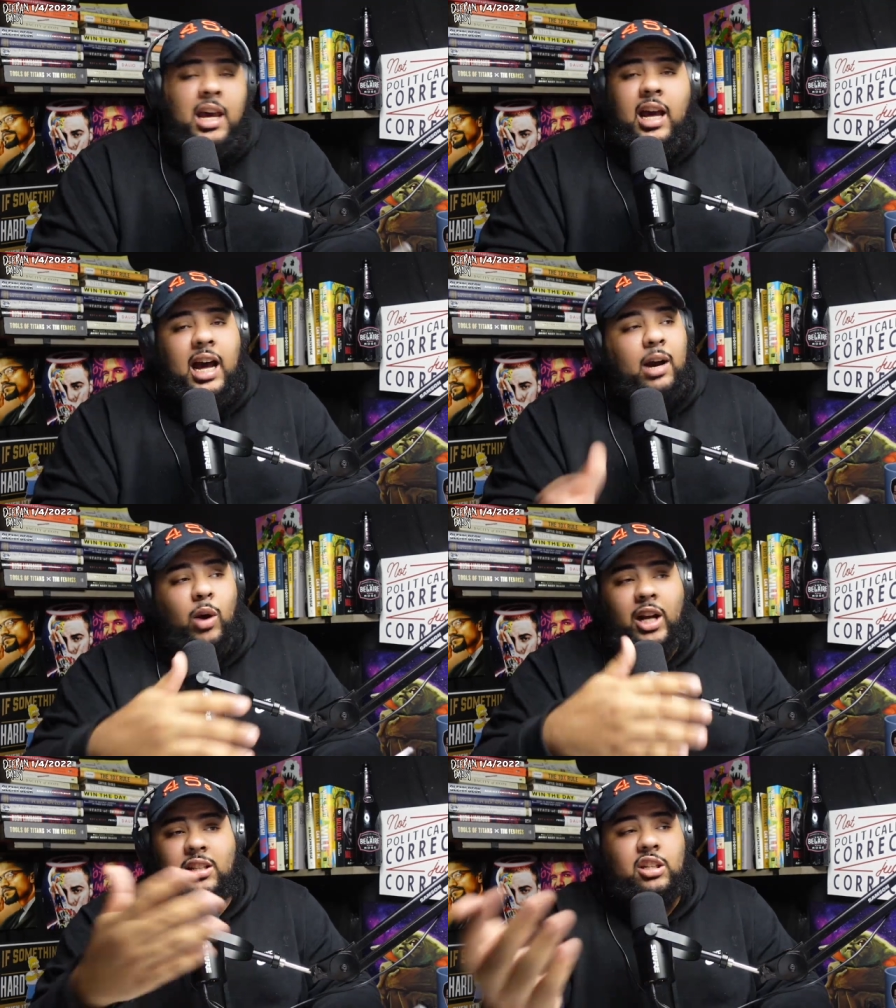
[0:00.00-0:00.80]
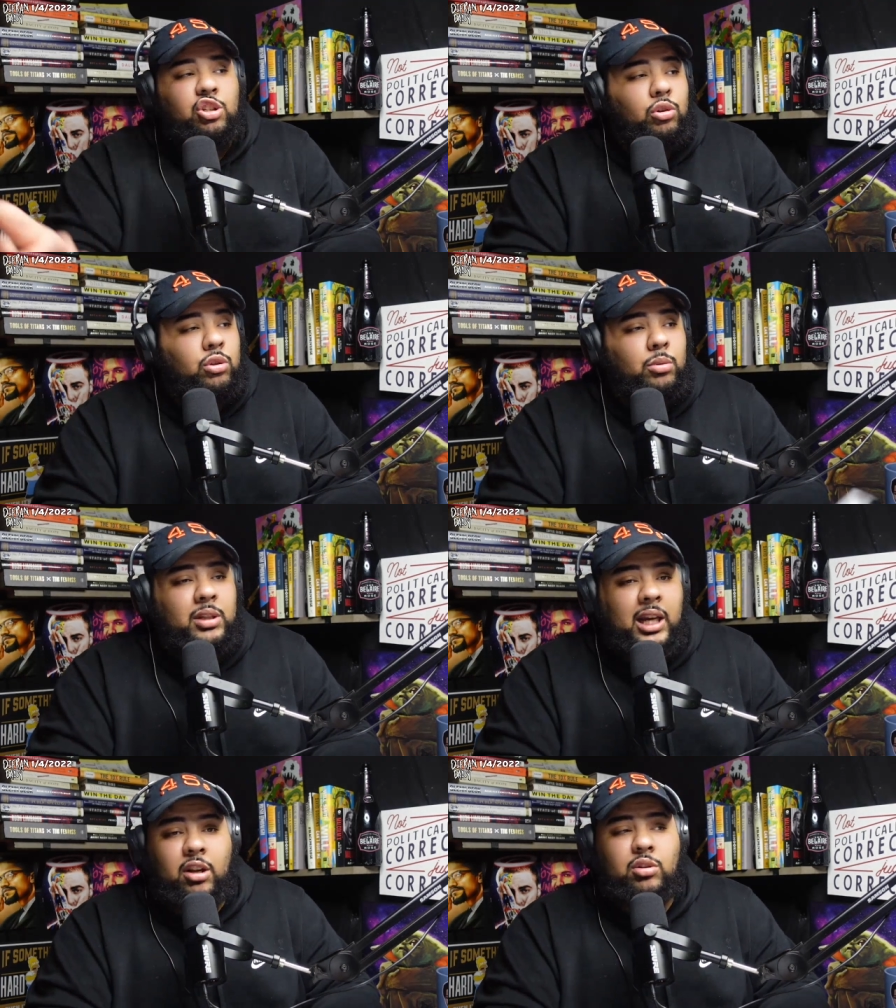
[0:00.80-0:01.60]
I watched these YouTube
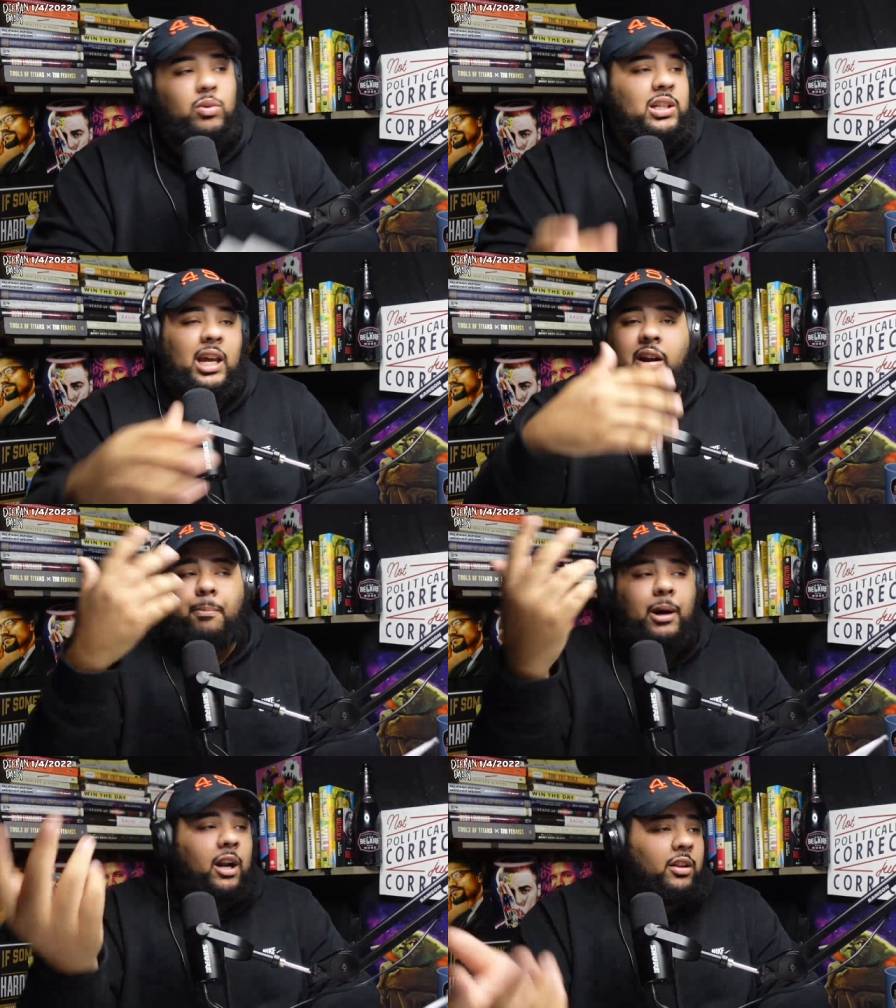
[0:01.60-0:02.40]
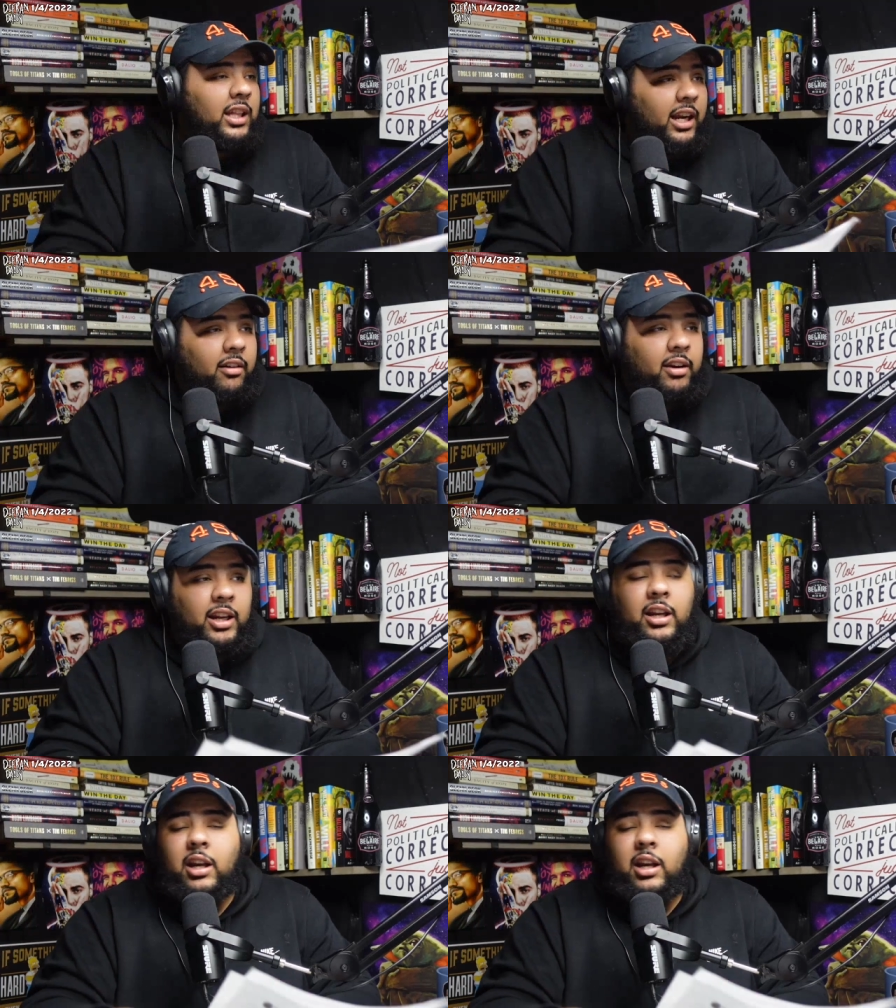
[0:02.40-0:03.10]
channels, was a Harry Potter theory,